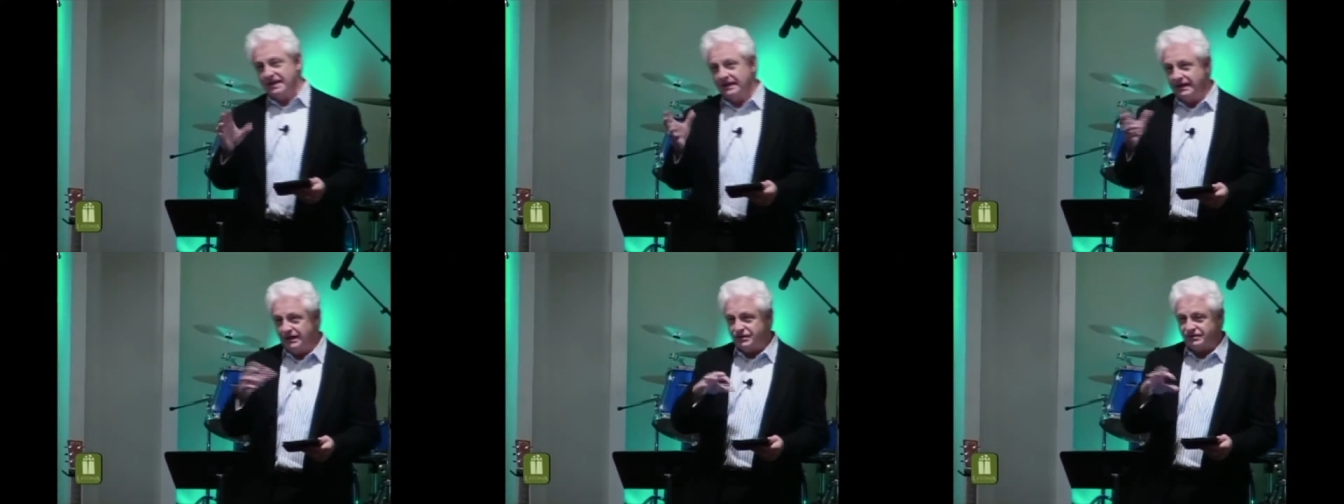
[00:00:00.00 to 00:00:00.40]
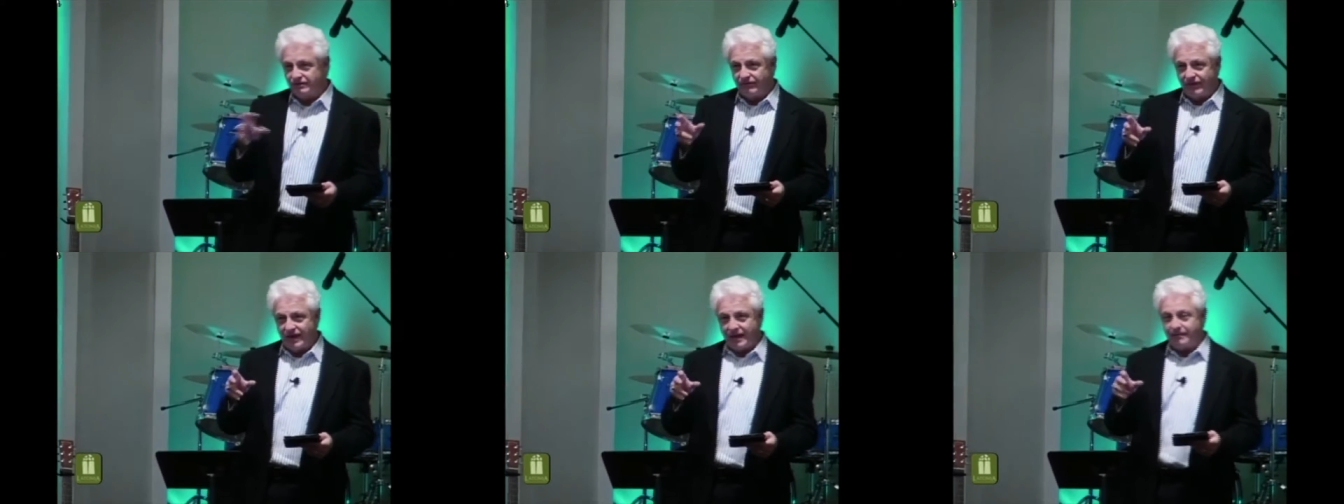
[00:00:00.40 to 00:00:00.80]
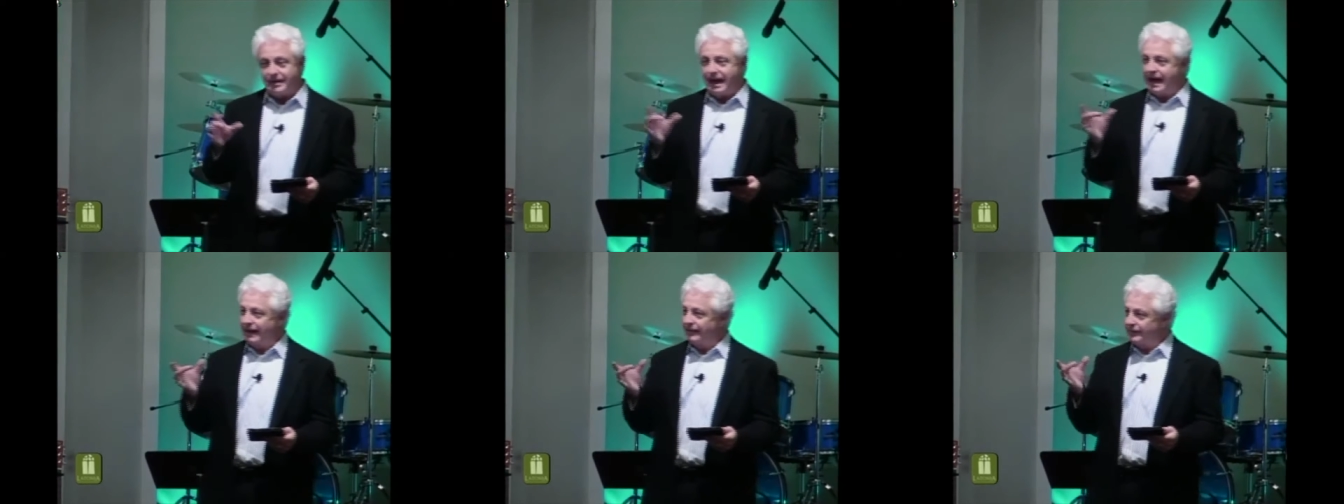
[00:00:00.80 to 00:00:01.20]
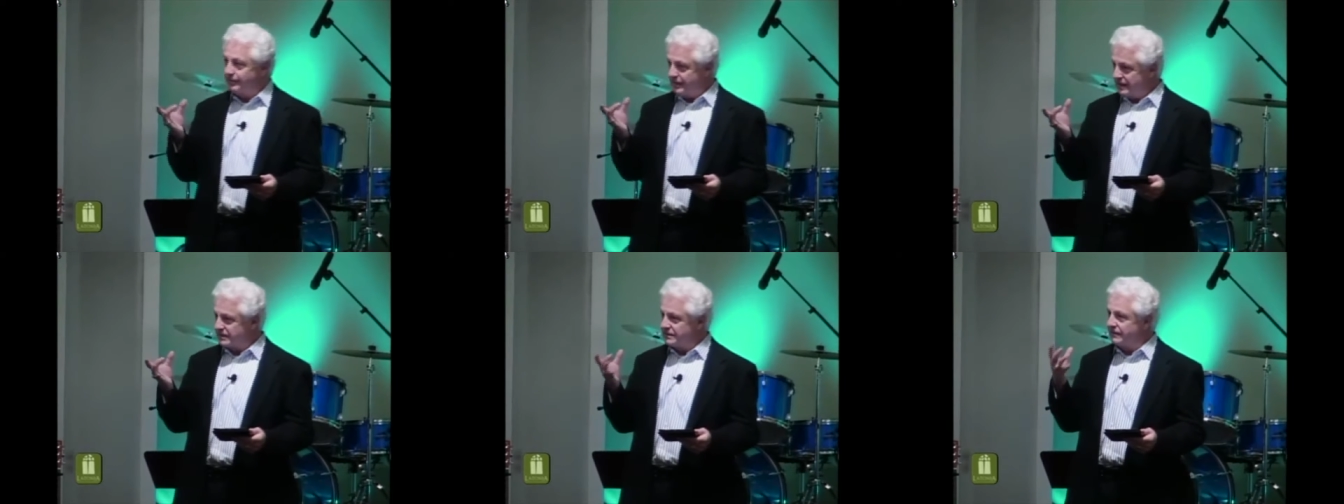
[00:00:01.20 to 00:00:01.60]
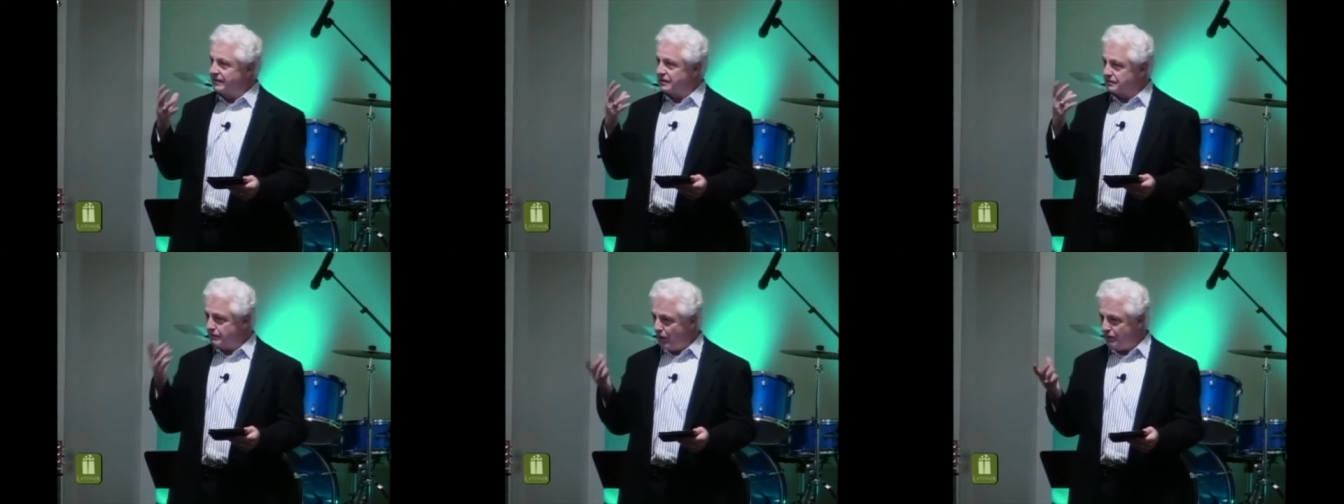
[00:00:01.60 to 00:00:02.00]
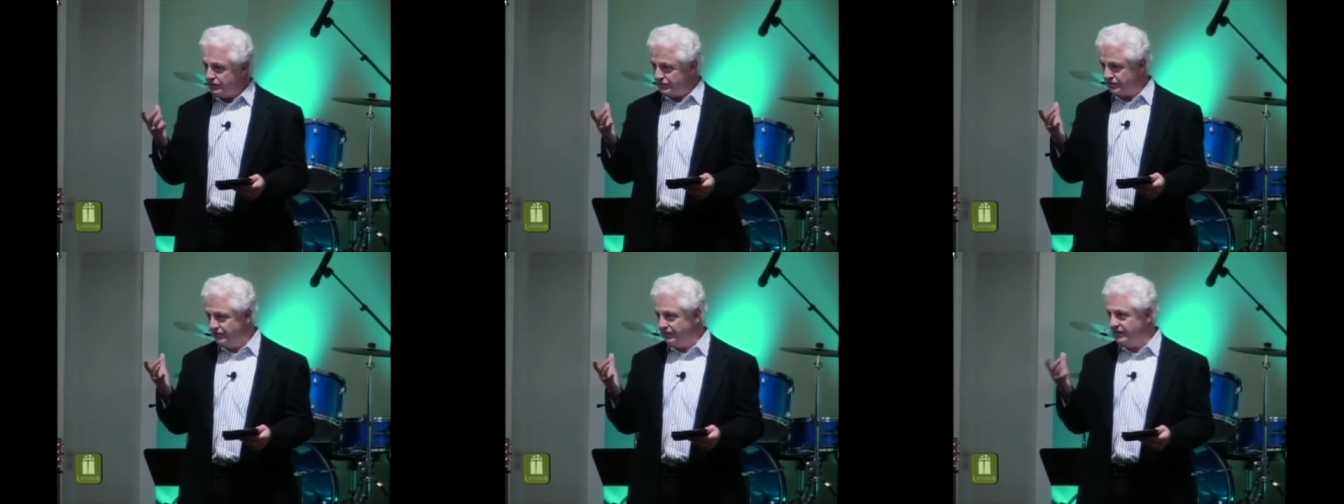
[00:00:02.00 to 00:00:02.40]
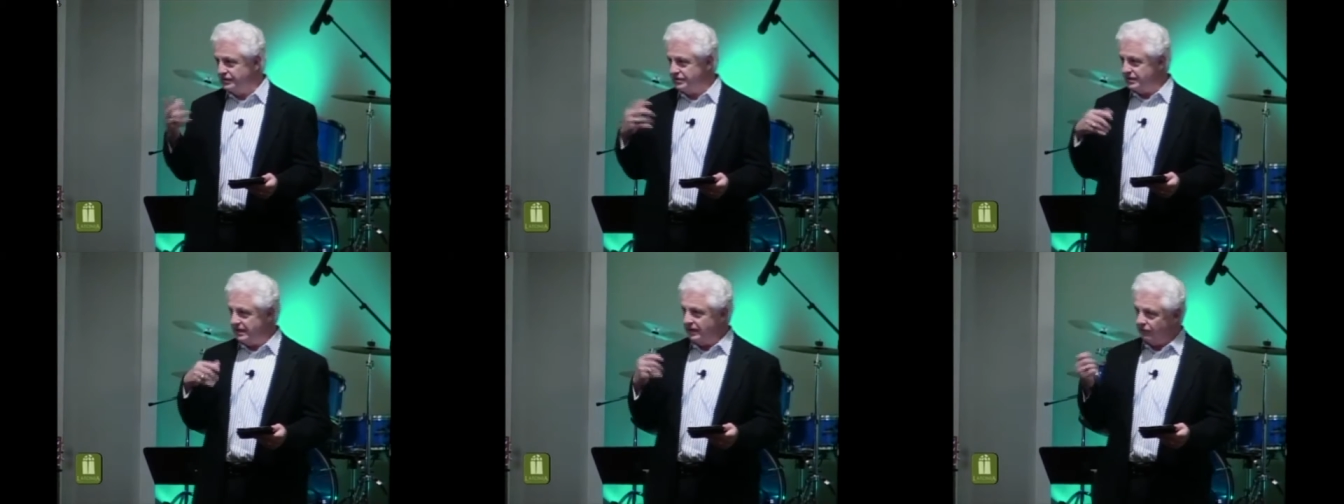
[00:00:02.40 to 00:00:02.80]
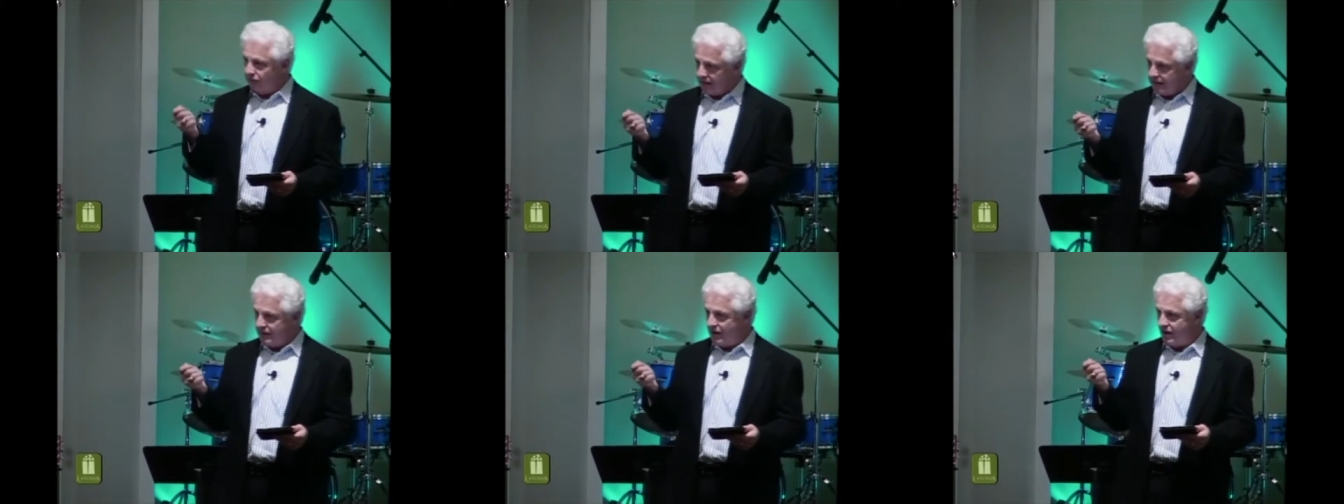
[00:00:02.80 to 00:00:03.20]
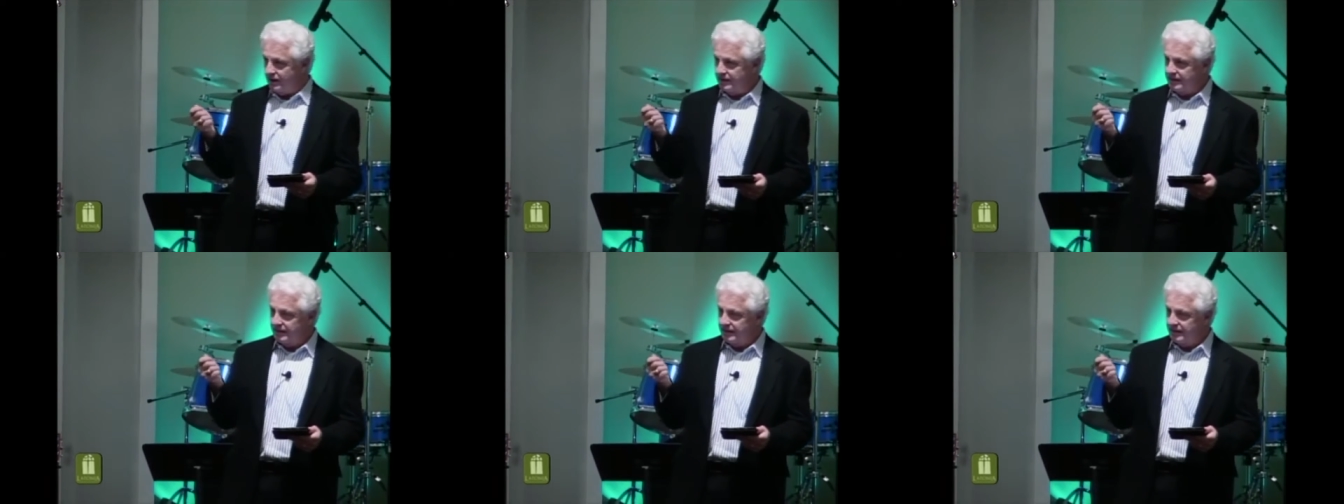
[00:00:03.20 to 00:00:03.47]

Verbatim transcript: and each of them had the piece of this poster that she had written on.